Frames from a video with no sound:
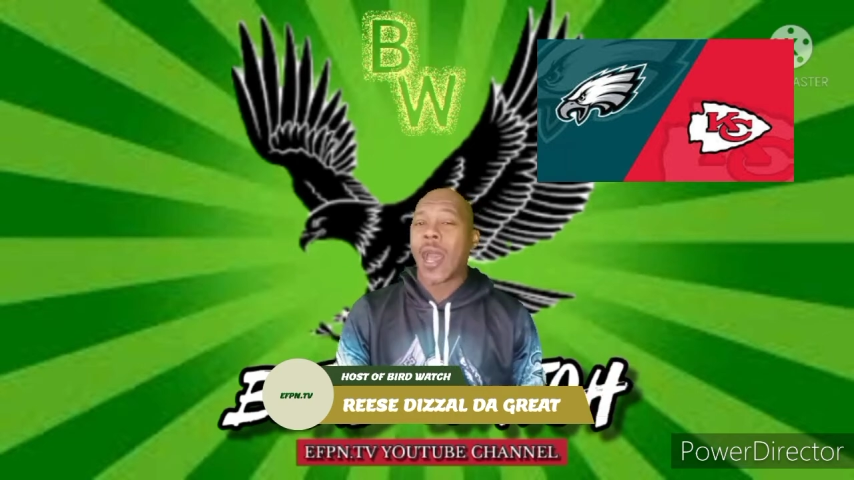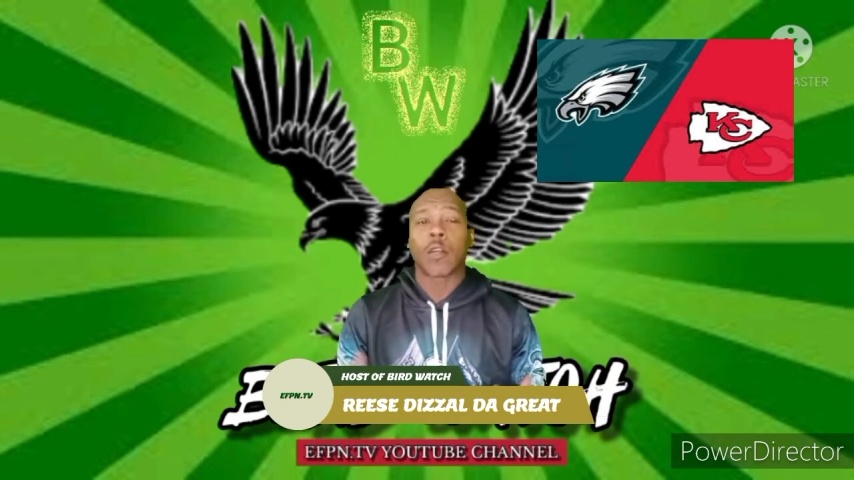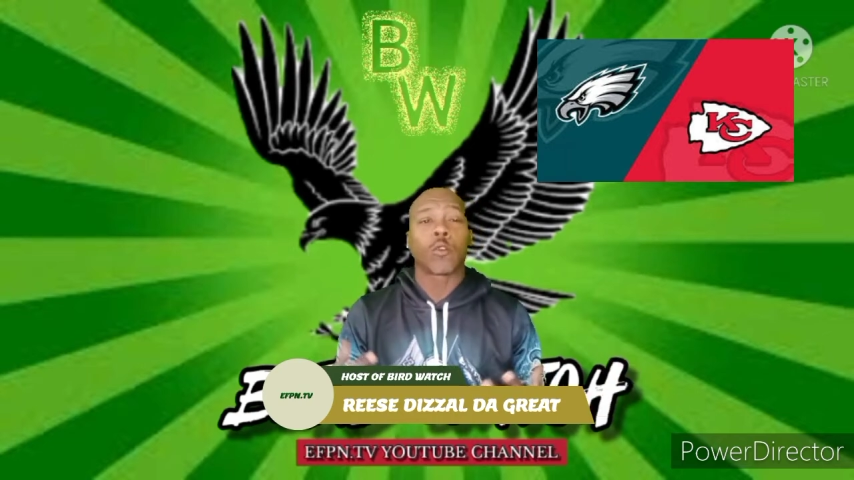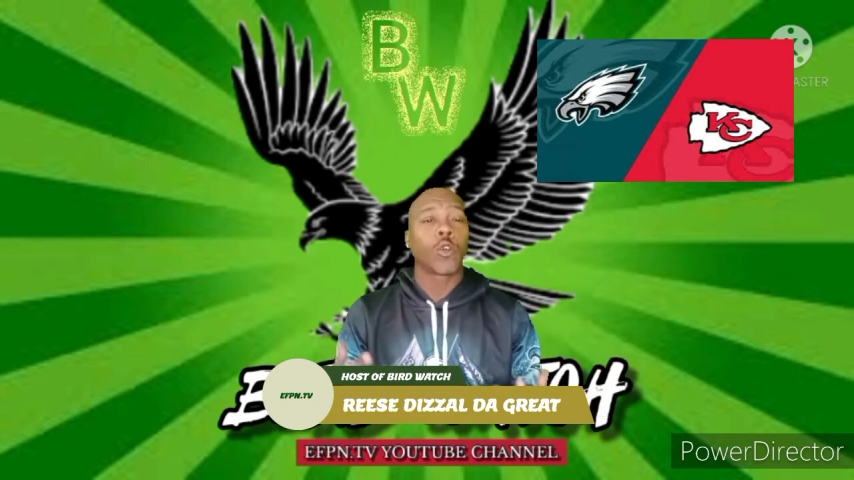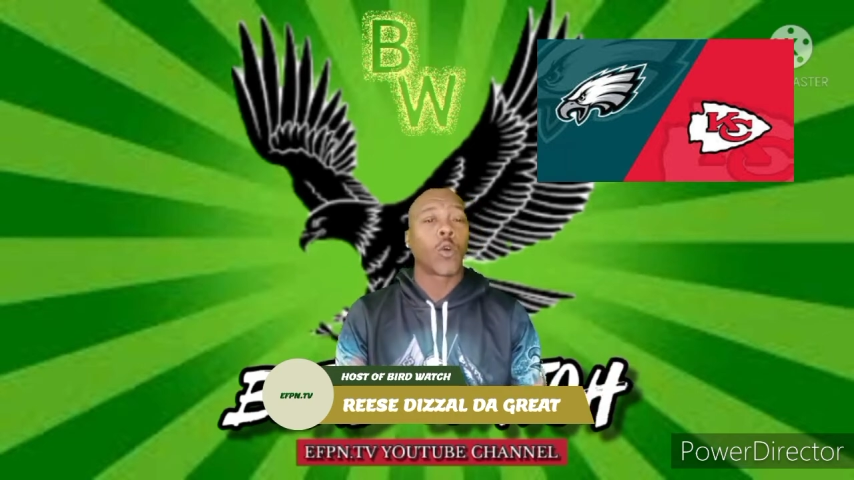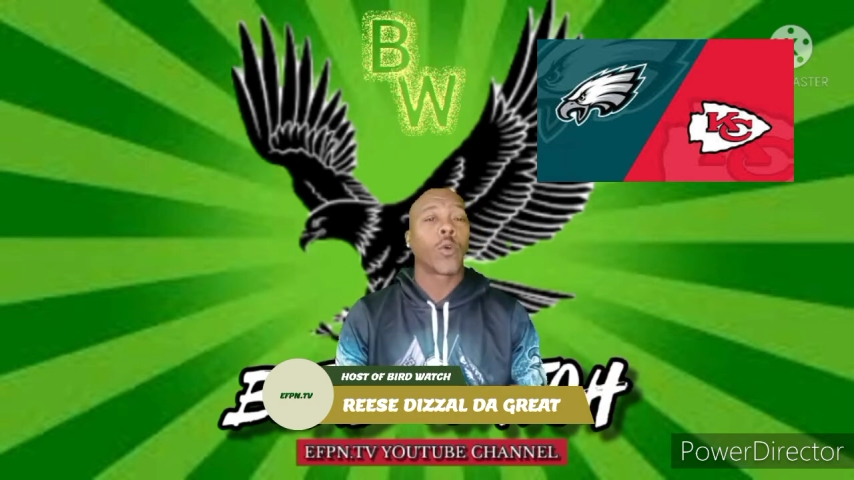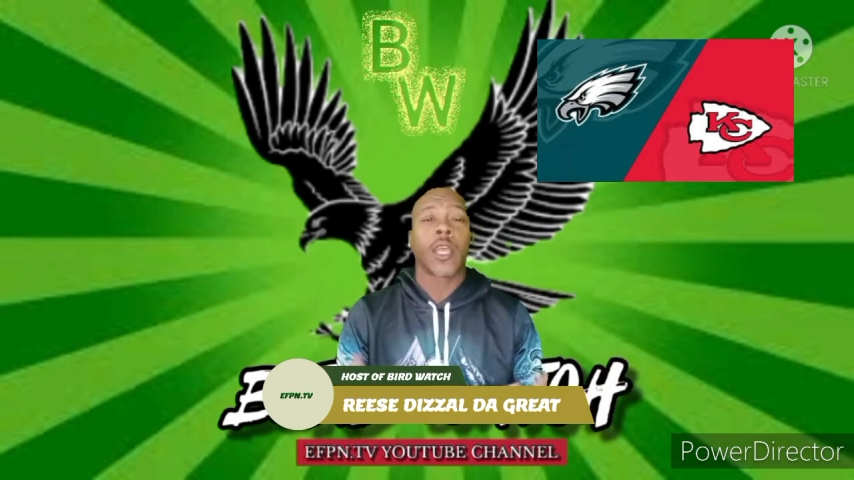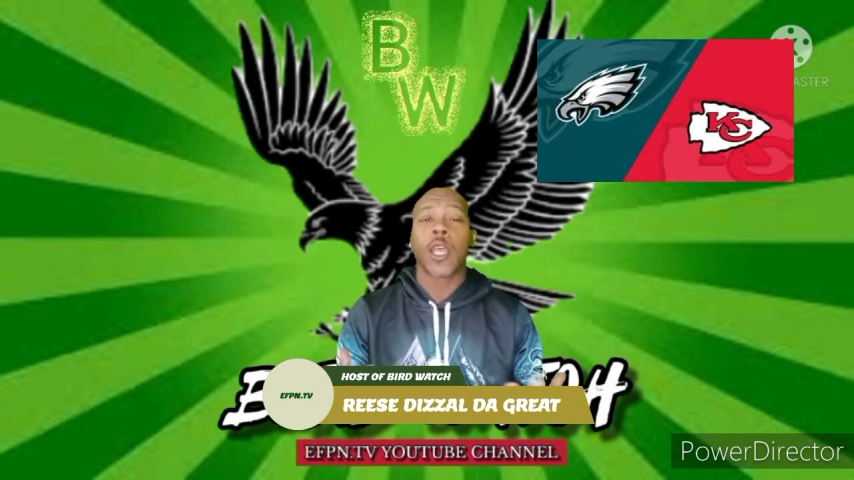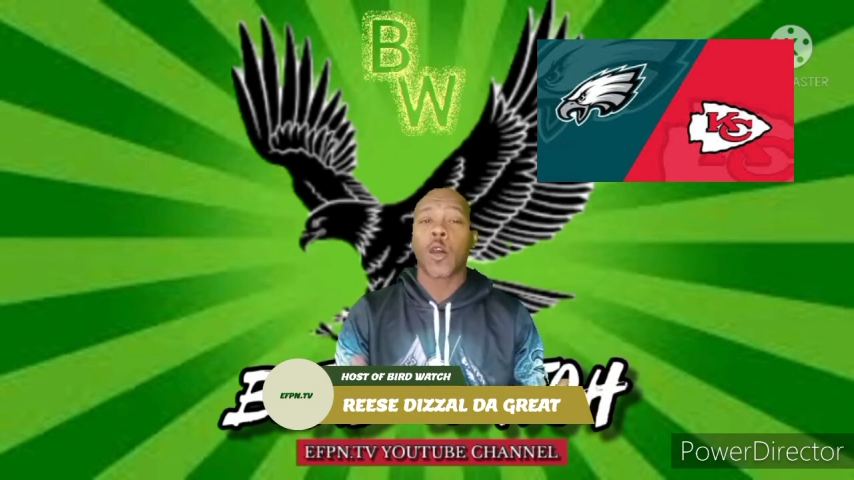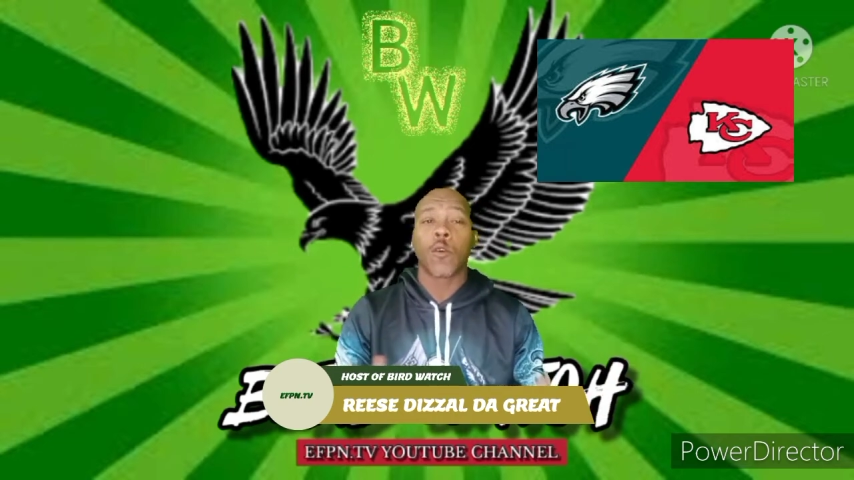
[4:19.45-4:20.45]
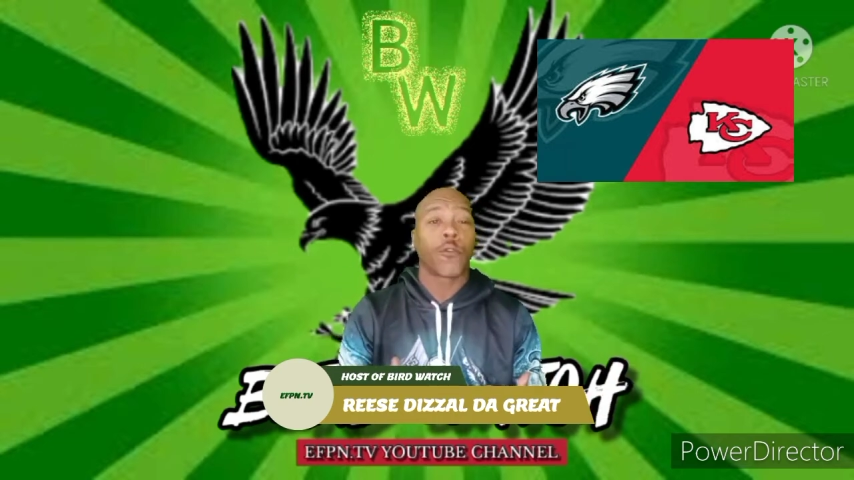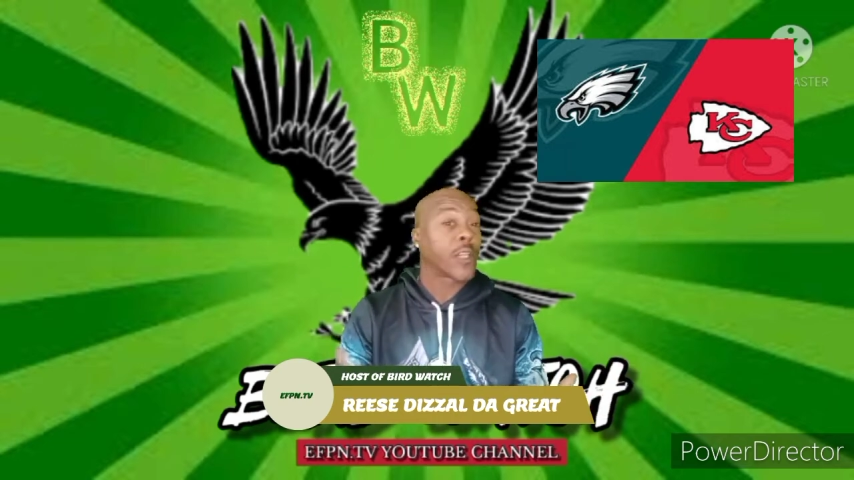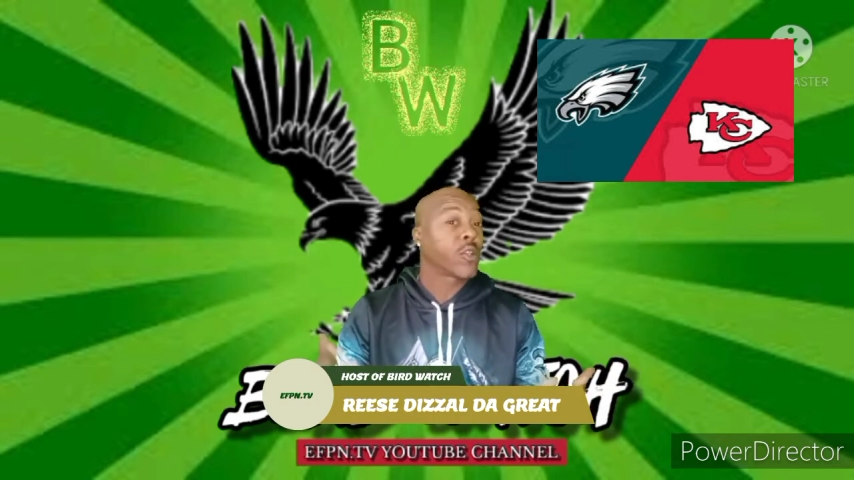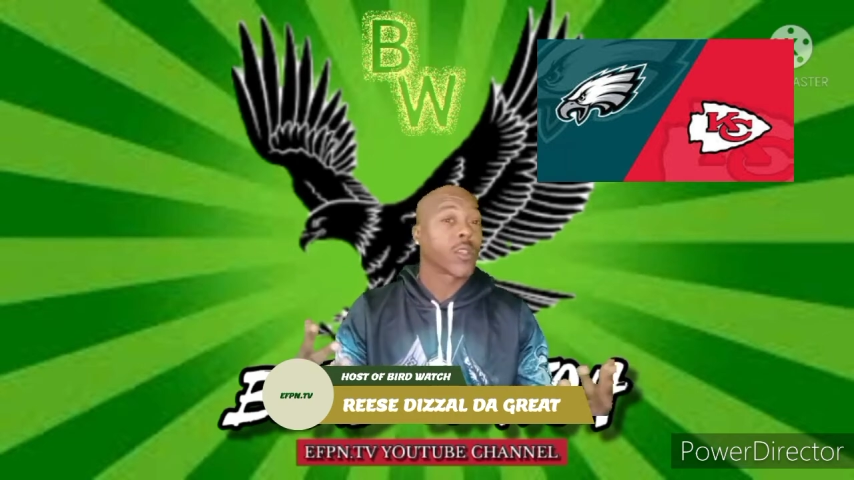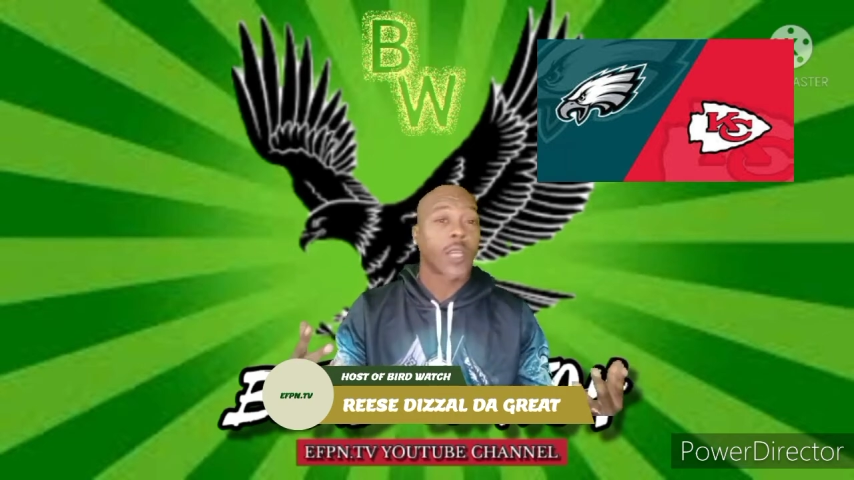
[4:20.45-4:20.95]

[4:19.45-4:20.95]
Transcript: I don't know where the hell Fletcher